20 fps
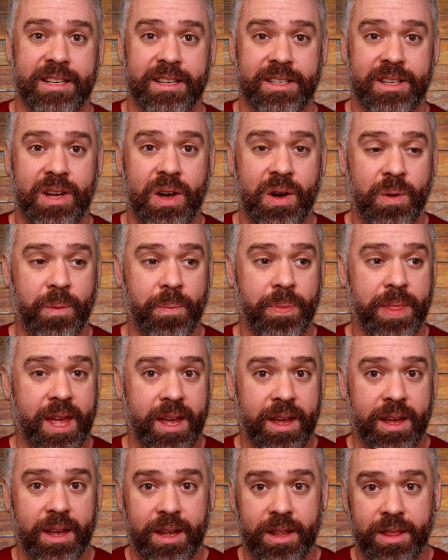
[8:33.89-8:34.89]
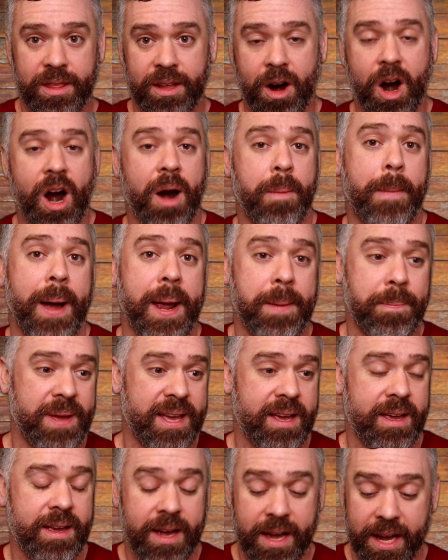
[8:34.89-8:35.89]
So there might
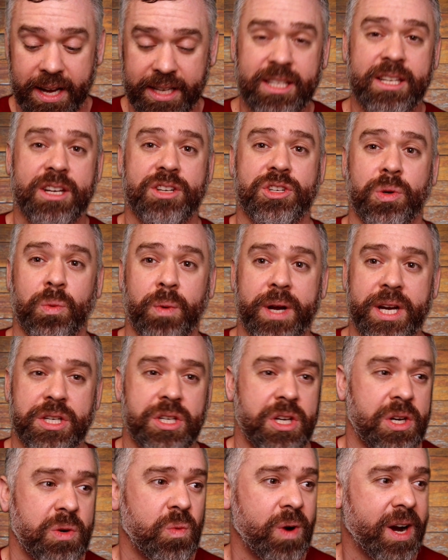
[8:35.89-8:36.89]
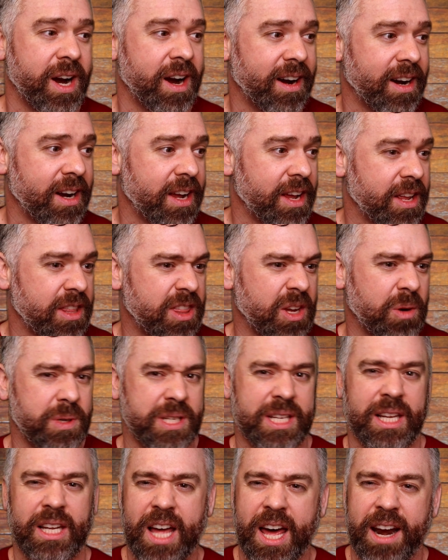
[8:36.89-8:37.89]
be a situation where there
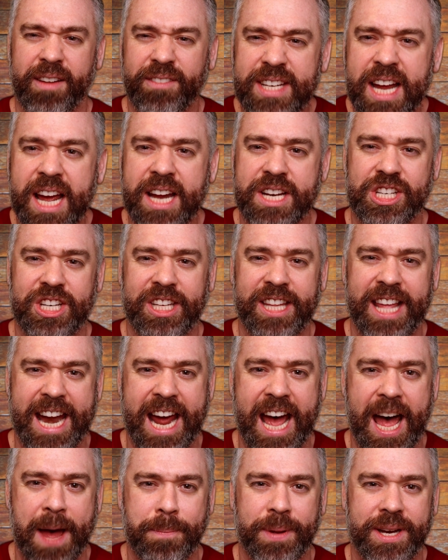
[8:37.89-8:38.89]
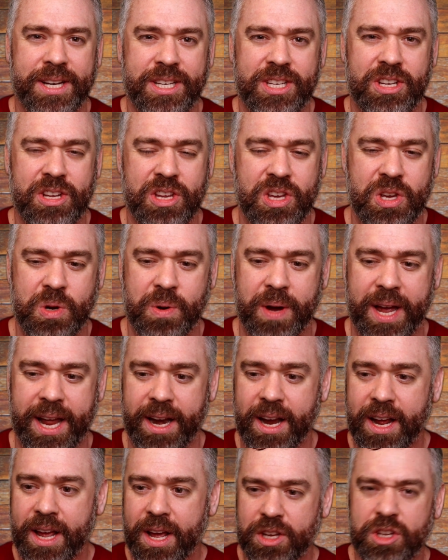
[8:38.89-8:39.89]
was a lot of tension that happened to you and